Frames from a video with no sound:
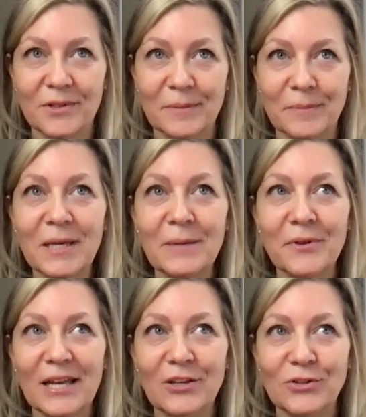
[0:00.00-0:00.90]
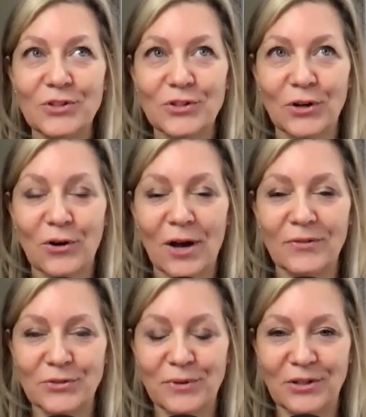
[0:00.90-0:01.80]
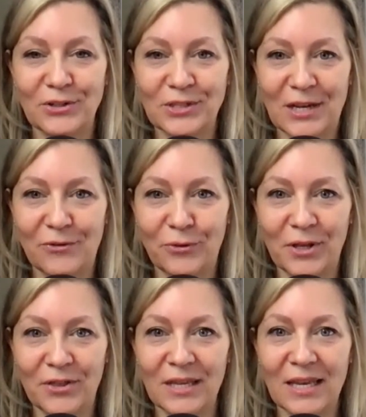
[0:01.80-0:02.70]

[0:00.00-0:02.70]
the people that you start off surrounding yourself with